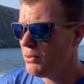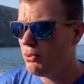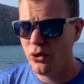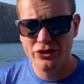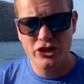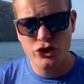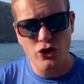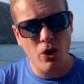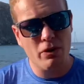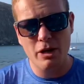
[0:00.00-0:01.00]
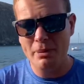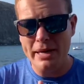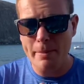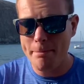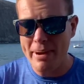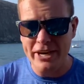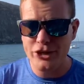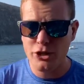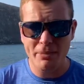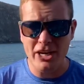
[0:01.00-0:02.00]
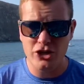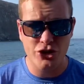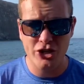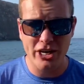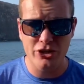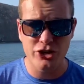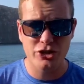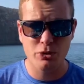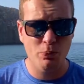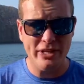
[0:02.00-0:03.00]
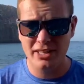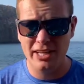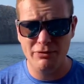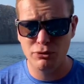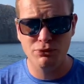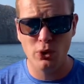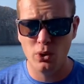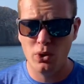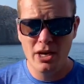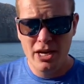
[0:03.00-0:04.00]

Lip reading: but there's not going to be major changes with the level 4.